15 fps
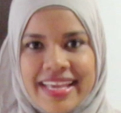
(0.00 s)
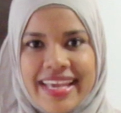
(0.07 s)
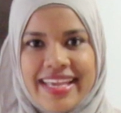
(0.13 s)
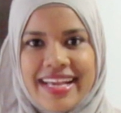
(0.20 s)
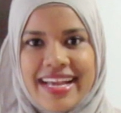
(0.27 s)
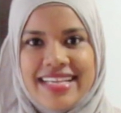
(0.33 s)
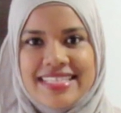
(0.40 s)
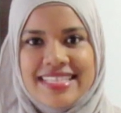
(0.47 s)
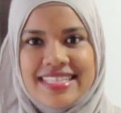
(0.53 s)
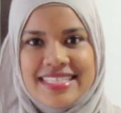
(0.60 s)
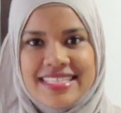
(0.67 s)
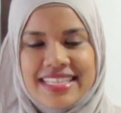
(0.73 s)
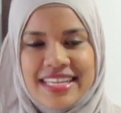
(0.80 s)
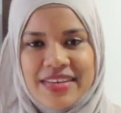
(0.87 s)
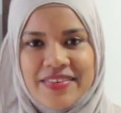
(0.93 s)
Hey guys,
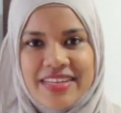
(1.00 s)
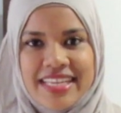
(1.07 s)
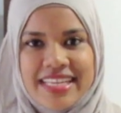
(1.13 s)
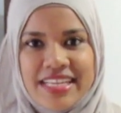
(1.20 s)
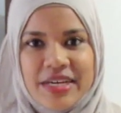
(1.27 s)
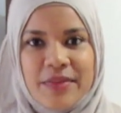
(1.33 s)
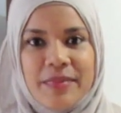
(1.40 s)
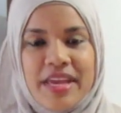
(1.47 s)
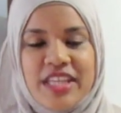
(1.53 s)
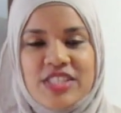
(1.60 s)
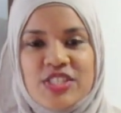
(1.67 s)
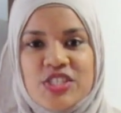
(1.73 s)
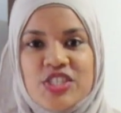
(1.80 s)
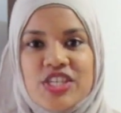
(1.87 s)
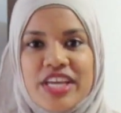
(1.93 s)
assalamu alaikum,
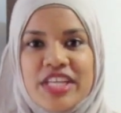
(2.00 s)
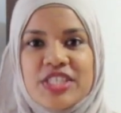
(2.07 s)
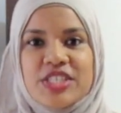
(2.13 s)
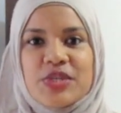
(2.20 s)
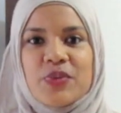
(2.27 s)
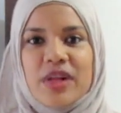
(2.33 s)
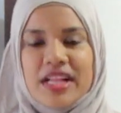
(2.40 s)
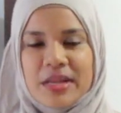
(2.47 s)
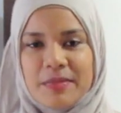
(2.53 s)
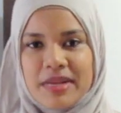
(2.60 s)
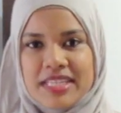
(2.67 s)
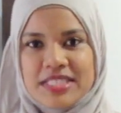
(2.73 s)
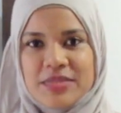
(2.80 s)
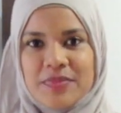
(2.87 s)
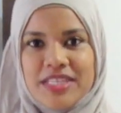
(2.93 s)
it's Jenny. Welcome
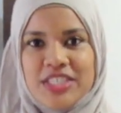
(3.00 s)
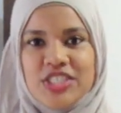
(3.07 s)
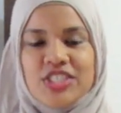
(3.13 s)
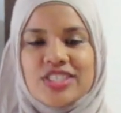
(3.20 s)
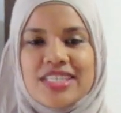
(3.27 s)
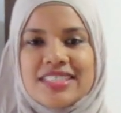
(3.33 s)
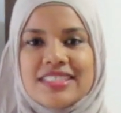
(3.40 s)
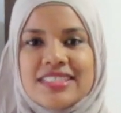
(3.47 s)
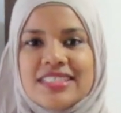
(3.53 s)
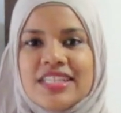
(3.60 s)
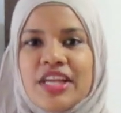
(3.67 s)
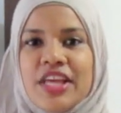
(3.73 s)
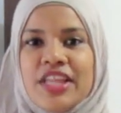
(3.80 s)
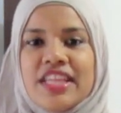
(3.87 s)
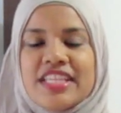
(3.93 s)
back to my channel.
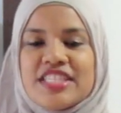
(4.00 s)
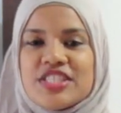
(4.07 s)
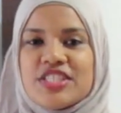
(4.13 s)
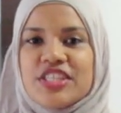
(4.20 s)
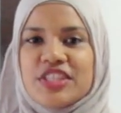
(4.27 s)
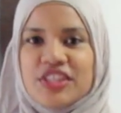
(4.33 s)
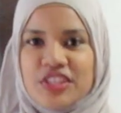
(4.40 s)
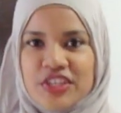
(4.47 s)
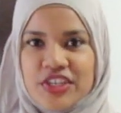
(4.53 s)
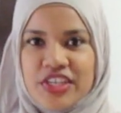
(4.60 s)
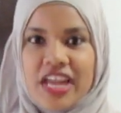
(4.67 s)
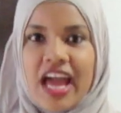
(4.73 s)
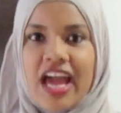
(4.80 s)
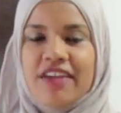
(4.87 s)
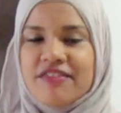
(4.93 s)
This is the
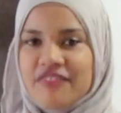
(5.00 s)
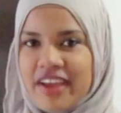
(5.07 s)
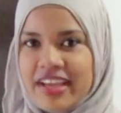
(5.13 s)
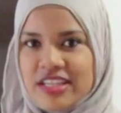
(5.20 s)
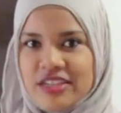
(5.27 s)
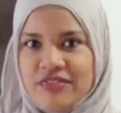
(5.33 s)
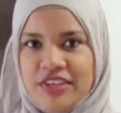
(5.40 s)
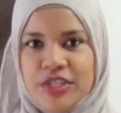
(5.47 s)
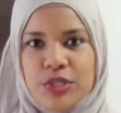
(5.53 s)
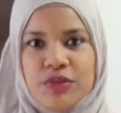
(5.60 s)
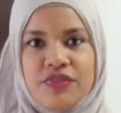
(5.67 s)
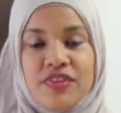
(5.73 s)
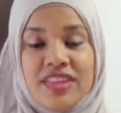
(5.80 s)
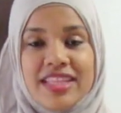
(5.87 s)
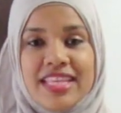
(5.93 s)
third and final video
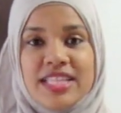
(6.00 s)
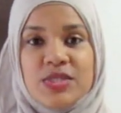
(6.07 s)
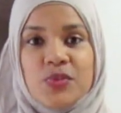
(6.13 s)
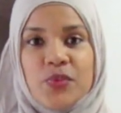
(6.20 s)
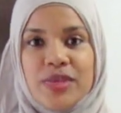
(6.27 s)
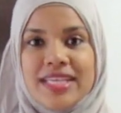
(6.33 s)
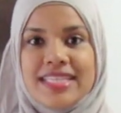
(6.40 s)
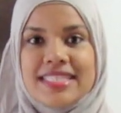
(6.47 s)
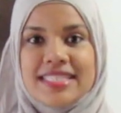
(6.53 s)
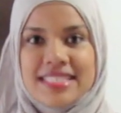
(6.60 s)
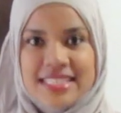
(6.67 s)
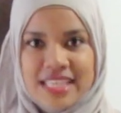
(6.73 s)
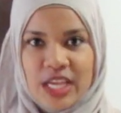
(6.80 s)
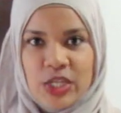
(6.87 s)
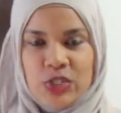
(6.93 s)
for this week's
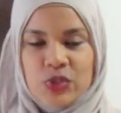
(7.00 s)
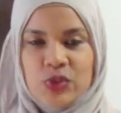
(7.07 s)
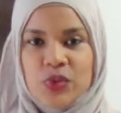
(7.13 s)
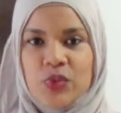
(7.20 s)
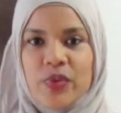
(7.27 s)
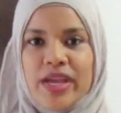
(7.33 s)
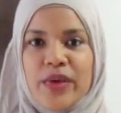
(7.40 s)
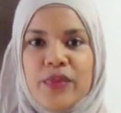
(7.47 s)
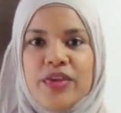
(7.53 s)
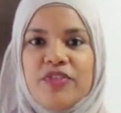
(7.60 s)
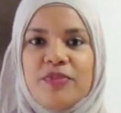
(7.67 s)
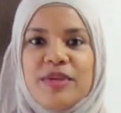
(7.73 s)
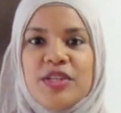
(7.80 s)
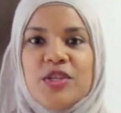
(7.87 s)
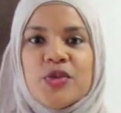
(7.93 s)
schedule where we've
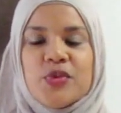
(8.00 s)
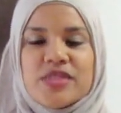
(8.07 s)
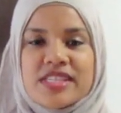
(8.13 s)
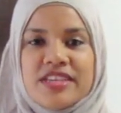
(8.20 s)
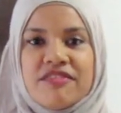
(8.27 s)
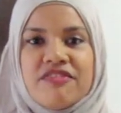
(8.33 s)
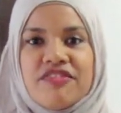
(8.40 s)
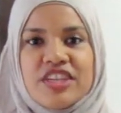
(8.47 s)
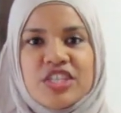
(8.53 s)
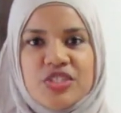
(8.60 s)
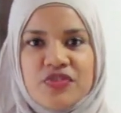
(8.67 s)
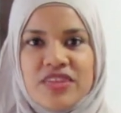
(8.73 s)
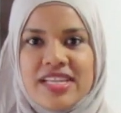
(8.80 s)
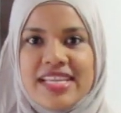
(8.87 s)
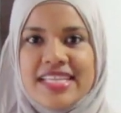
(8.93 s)
been using fish
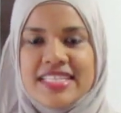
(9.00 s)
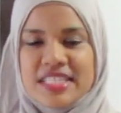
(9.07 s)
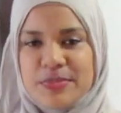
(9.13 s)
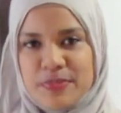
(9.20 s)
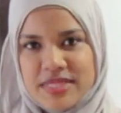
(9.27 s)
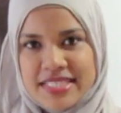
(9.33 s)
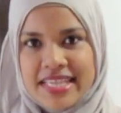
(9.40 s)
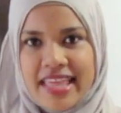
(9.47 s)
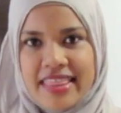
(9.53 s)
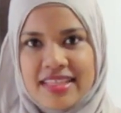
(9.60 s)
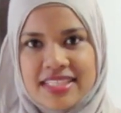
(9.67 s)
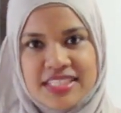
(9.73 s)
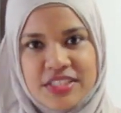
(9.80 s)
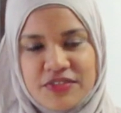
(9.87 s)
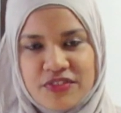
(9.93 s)
fillets to put
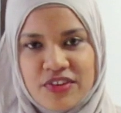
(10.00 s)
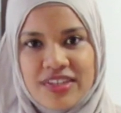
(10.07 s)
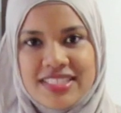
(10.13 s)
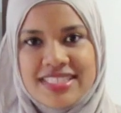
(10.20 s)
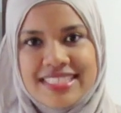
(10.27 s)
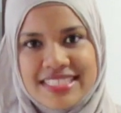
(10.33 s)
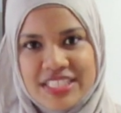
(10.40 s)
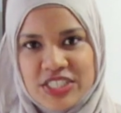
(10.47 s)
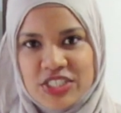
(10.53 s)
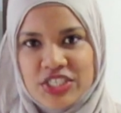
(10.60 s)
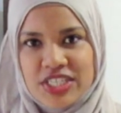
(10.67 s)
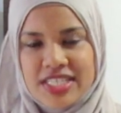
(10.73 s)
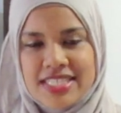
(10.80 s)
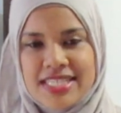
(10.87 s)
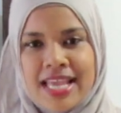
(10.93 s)
together different
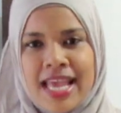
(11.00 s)
dishes.